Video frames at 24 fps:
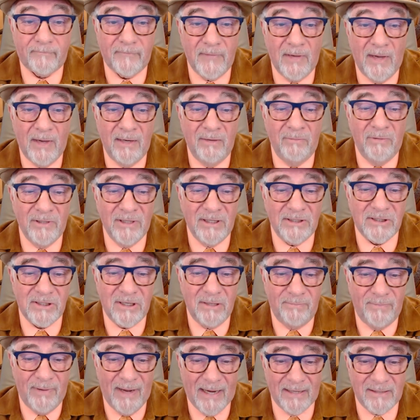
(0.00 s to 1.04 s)
Anyway, let's
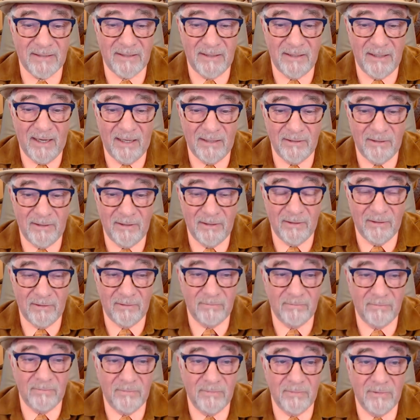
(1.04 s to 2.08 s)
get back to the end here.
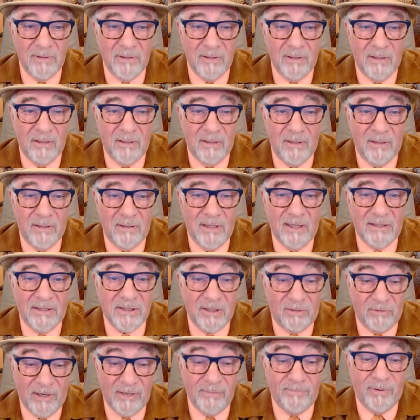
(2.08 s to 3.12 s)
That's a
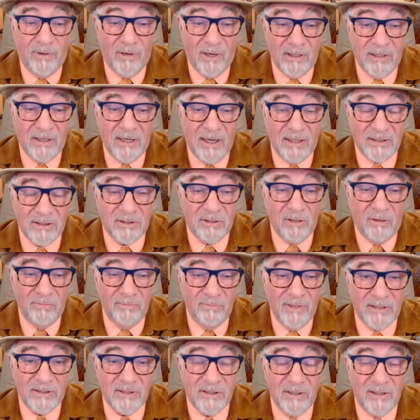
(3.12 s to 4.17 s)
great podcast. Don't
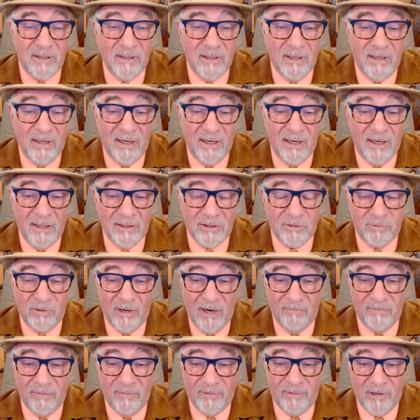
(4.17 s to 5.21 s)
miss it. It's
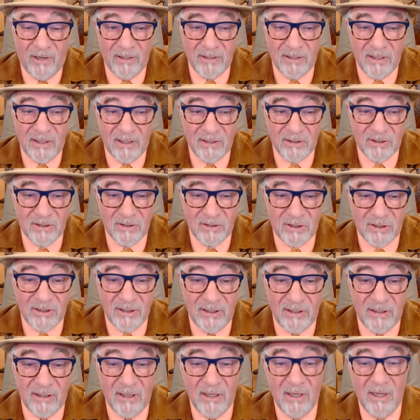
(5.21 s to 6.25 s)
wherever podcasts are
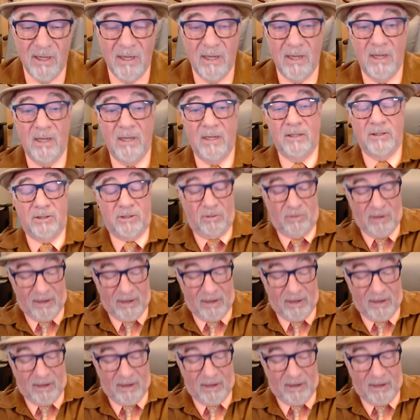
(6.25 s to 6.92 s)
seen. So